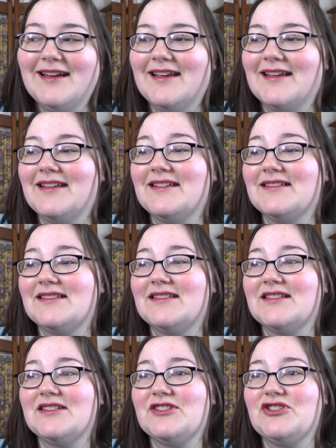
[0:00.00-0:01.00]

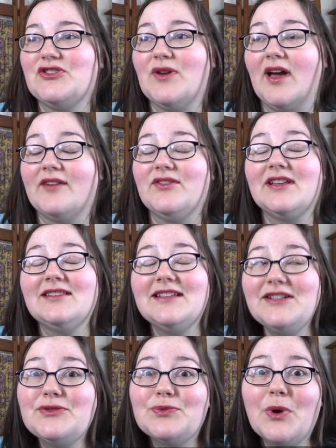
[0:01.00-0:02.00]
is to have a
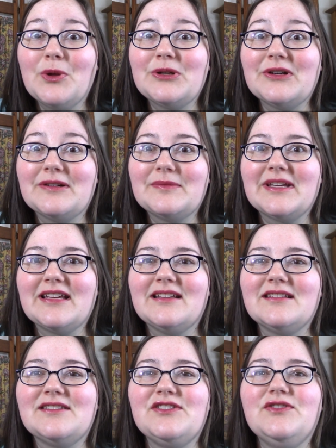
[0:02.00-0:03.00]
lint roller
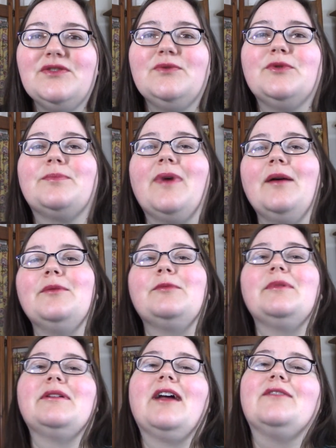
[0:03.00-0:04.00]
because you will probably
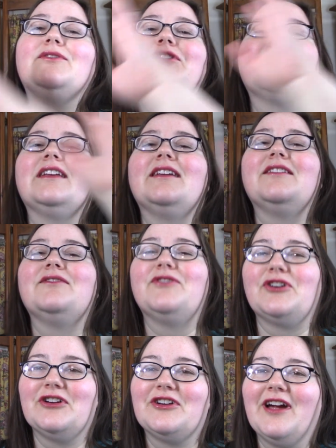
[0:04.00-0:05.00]
be covered in
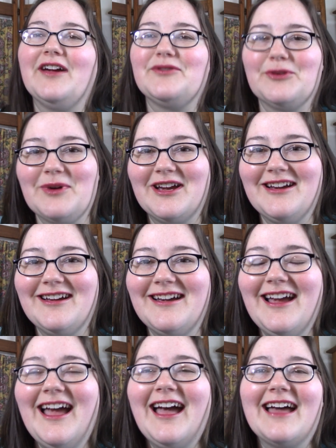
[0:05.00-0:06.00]
fur everywhere.
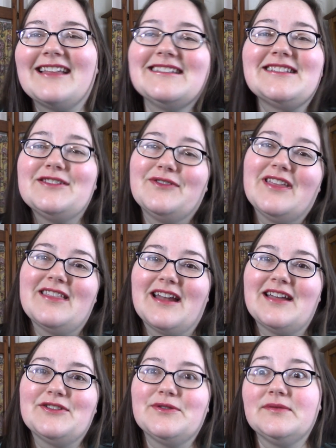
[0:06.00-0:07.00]
At least the way that
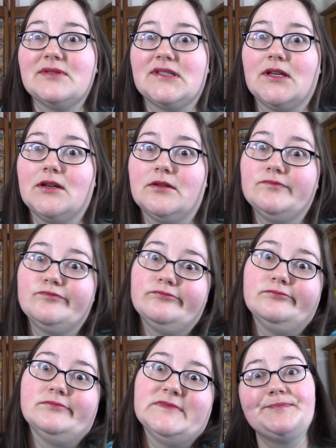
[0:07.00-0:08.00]
I do it. So
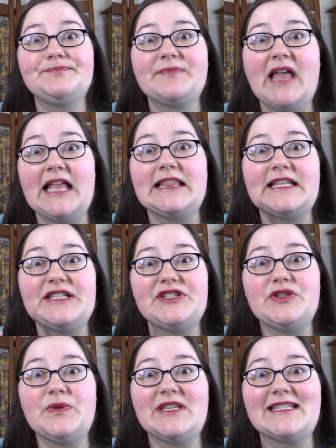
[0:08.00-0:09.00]

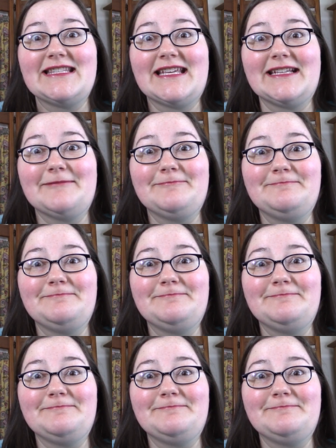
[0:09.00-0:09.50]
let's do this thing